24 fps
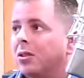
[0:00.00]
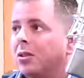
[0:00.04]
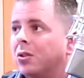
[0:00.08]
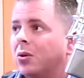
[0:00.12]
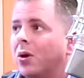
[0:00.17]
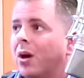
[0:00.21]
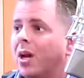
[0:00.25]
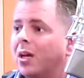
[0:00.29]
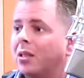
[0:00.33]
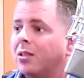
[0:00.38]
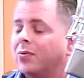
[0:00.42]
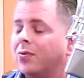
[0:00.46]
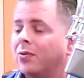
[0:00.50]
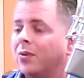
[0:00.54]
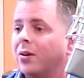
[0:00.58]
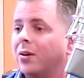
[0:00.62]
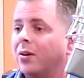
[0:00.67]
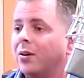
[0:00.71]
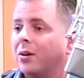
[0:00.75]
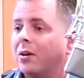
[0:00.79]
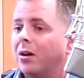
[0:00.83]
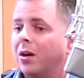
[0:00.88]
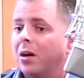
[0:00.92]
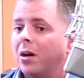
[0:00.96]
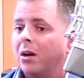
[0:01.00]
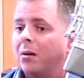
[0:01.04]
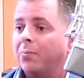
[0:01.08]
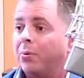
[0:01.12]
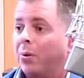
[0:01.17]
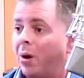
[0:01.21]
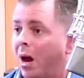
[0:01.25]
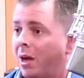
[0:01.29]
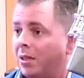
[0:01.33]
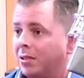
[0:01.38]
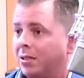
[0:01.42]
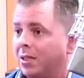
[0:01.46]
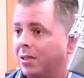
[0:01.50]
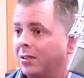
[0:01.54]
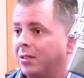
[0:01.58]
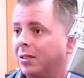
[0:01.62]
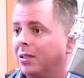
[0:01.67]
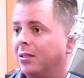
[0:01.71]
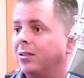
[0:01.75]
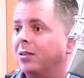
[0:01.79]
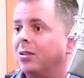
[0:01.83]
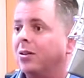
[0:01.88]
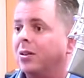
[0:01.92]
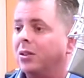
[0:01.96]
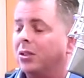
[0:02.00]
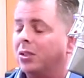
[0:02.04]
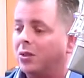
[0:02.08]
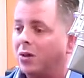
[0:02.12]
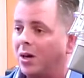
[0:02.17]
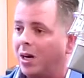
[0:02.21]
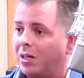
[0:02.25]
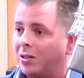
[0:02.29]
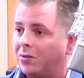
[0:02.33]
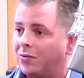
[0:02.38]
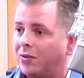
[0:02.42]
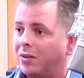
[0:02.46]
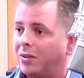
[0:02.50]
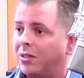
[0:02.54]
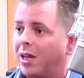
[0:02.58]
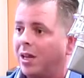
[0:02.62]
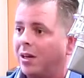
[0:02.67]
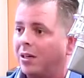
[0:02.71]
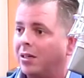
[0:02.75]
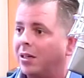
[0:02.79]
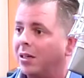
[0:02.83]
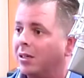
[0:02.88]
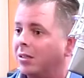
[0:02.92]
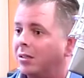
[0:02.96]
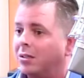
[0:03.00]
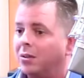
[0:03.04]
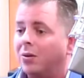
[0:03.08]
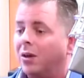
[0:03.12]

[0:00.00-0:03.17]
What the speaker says: transfer processes, you could transfer techniques,